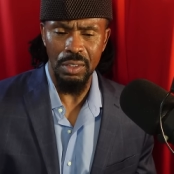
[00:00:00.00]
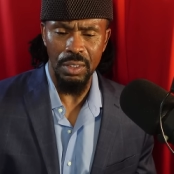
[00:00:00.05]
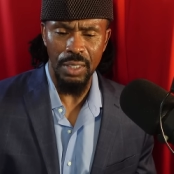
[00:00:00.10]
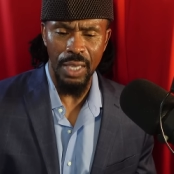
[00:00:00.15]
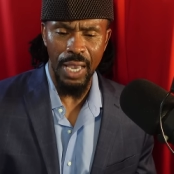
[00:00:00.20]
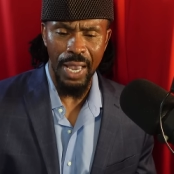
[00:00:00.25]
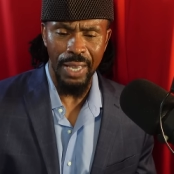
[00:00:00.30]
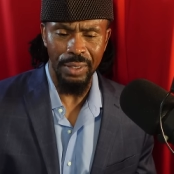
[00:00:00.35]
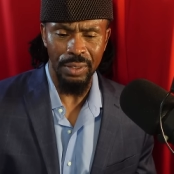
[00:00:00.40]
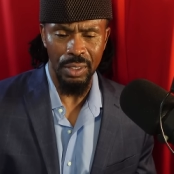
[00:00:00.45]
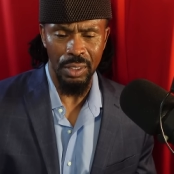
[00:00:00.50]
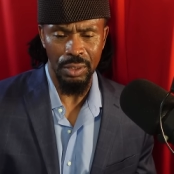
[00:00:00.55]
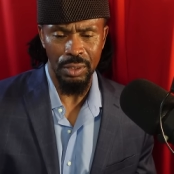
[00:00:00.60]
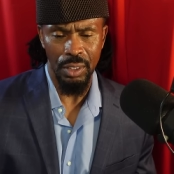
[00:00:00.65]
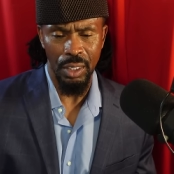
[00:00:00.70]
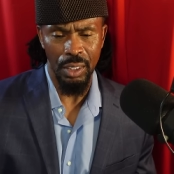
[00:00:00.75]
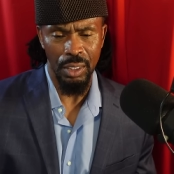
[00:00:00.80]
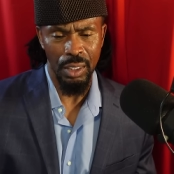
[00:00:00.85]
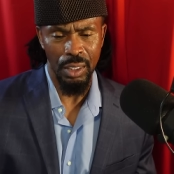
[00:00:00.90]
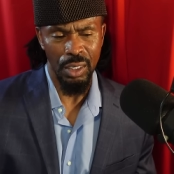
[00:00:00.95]
tactics
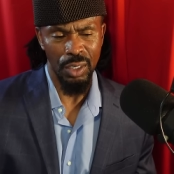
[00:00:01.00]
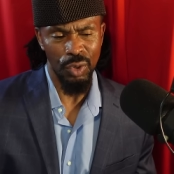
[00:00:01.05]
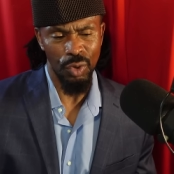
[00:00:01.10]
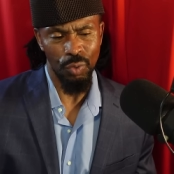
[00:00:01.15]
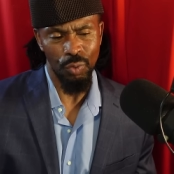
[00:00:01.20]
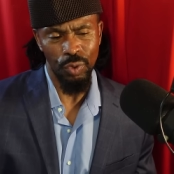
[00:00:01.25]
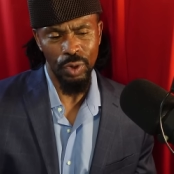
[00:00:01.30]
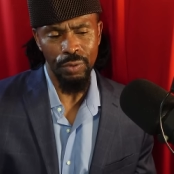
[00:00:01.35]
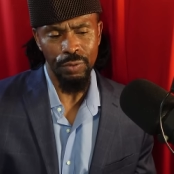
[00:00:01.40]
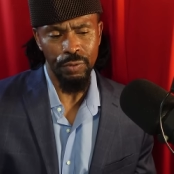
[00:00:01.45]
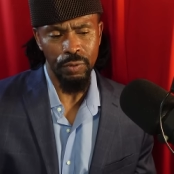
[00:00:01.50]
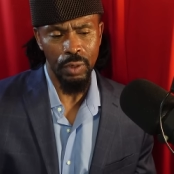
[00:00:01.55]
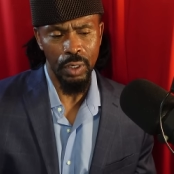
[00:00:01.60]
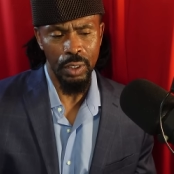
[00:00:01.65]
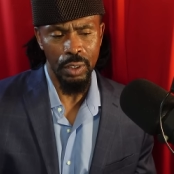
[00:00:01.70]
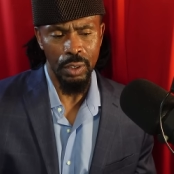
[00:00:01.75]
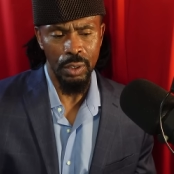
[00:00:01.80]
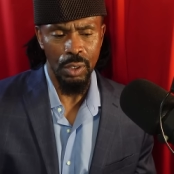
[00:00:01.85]
and getting a refund